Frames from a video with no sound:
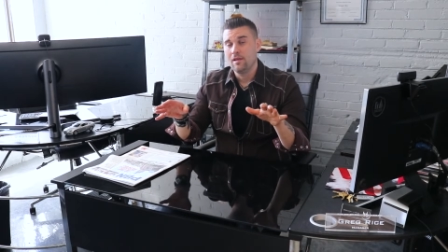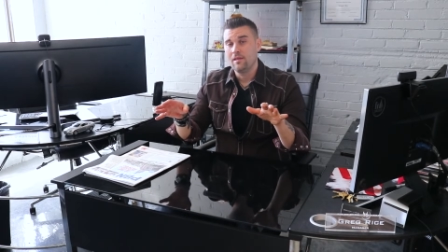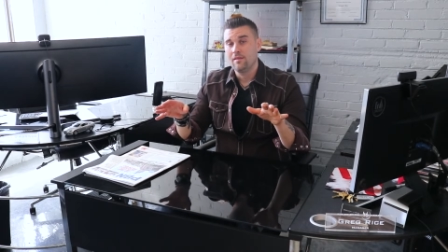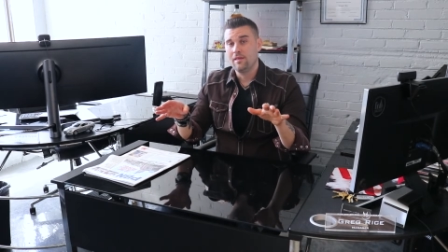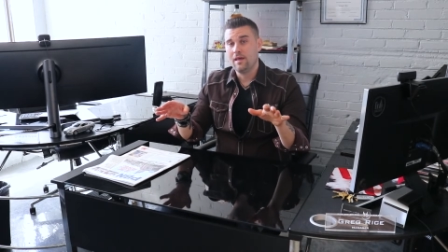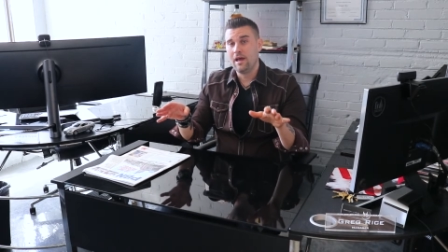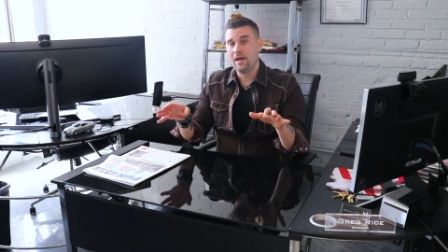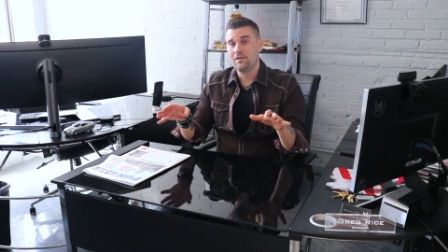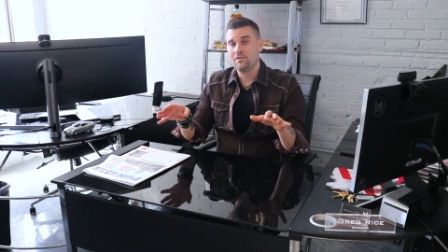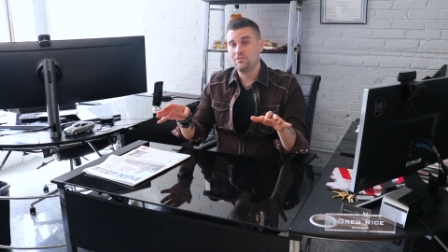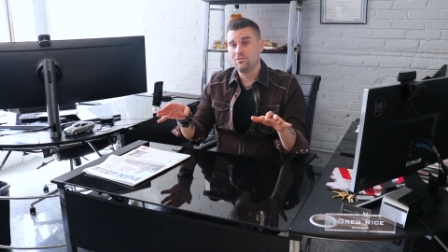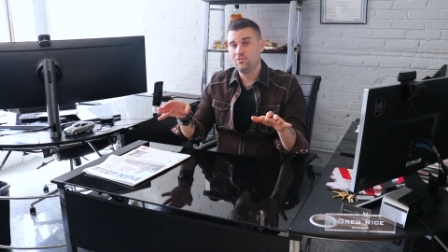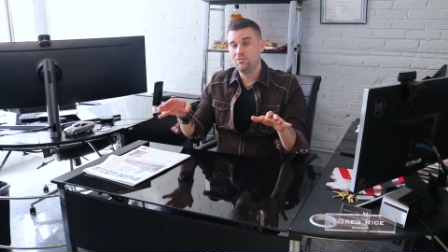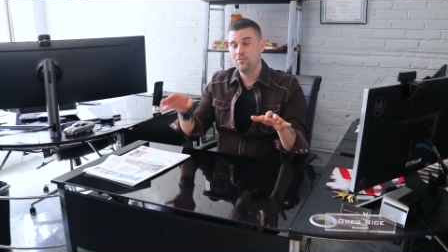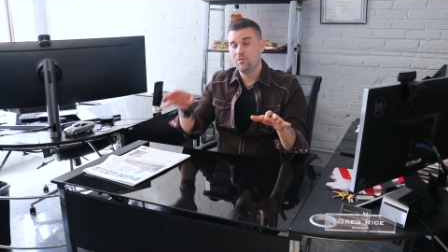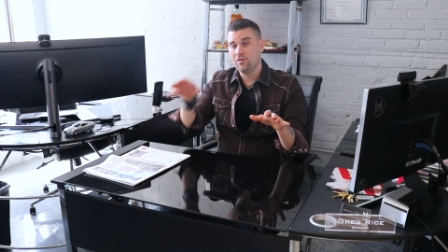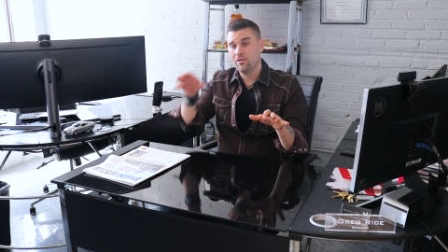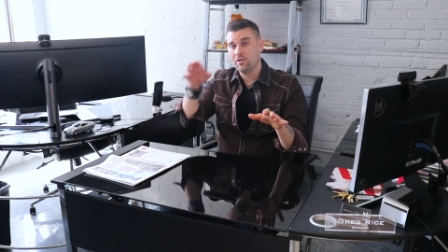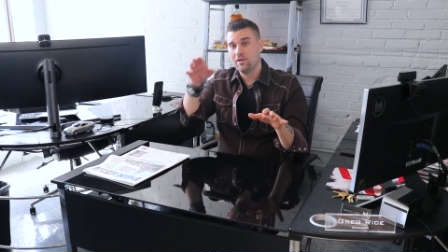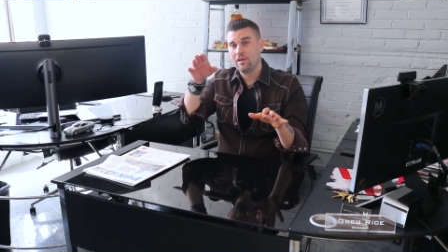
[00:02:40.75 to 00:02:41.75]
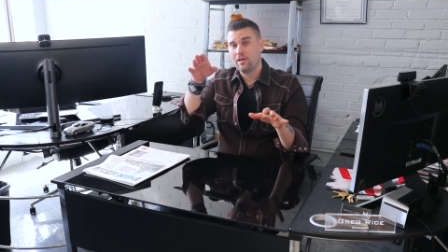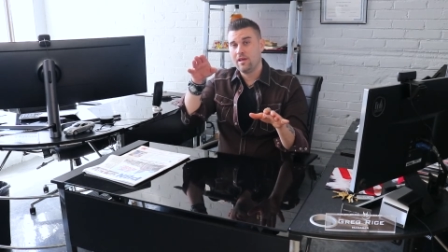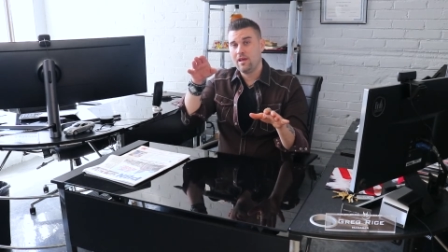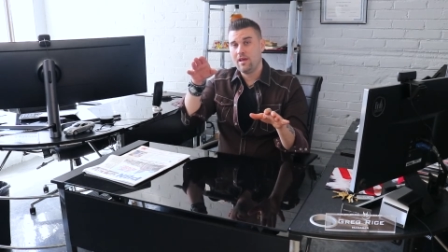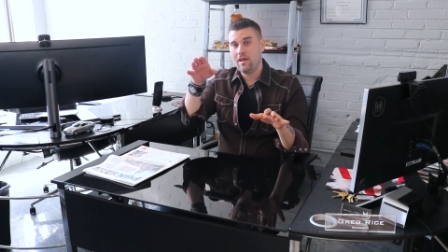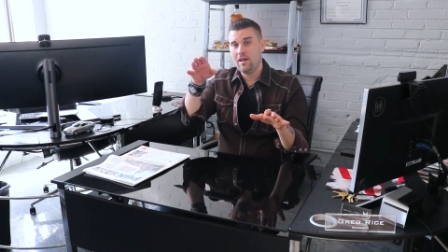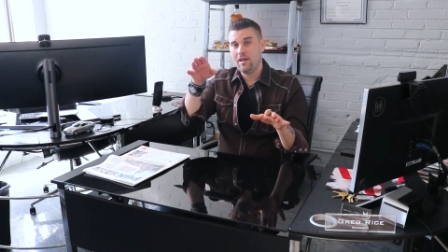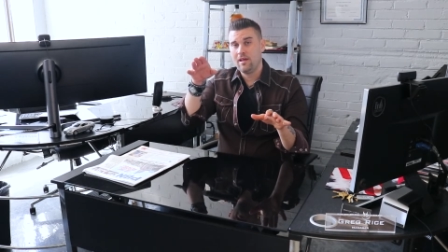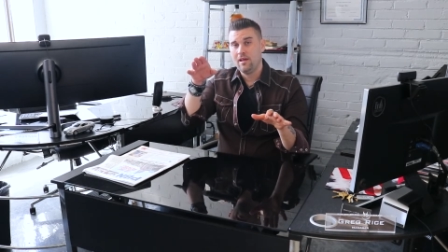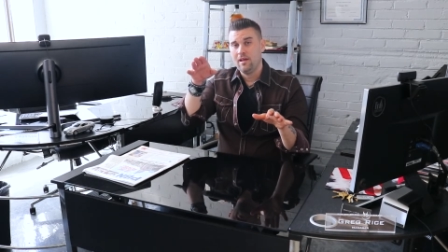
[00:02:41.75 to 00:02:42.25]
that
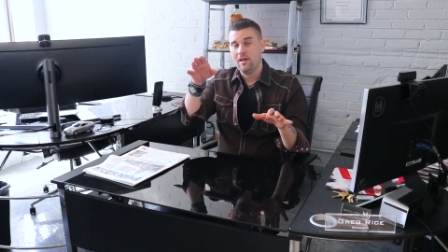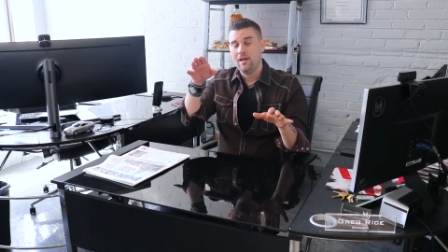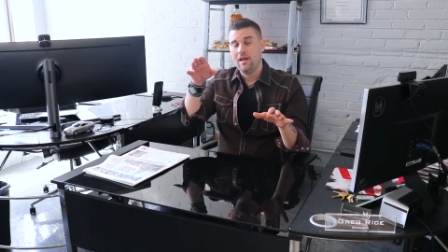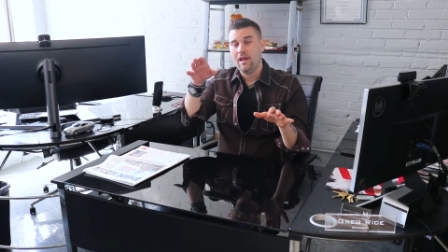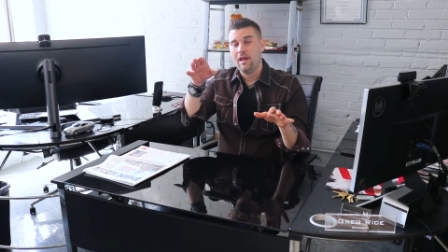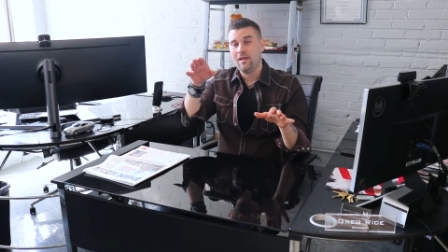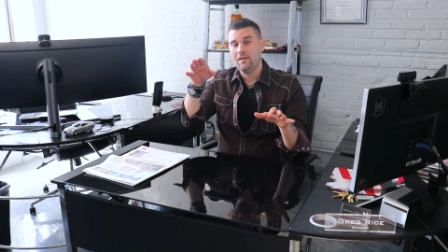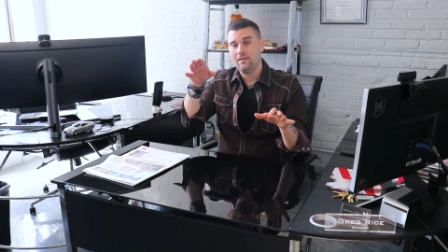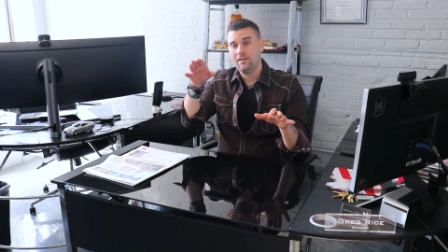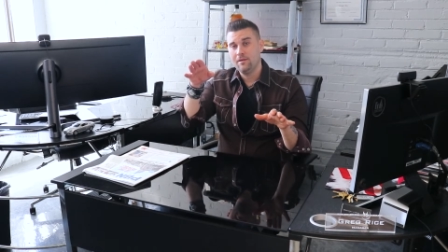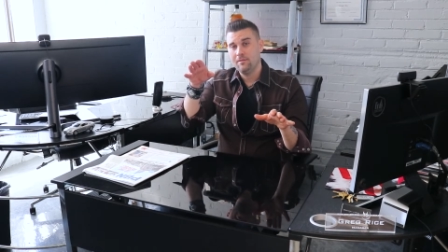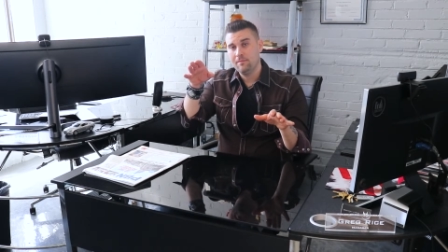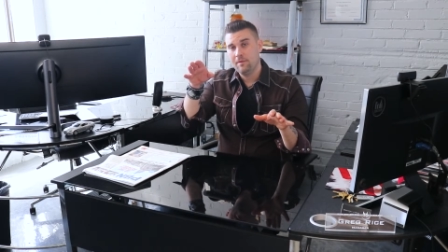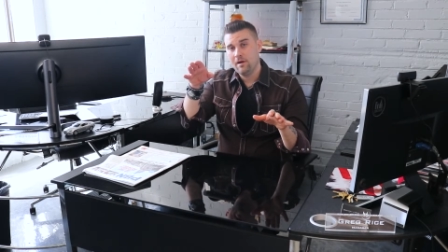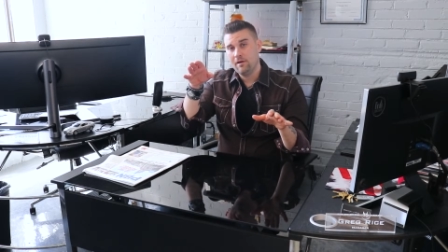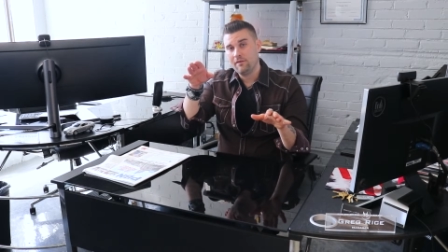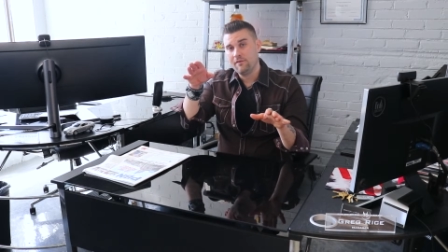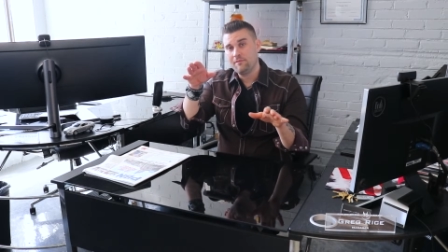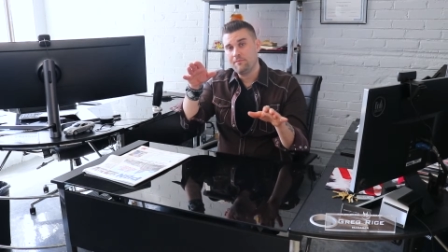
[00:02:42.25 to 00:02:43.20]
200K and the amount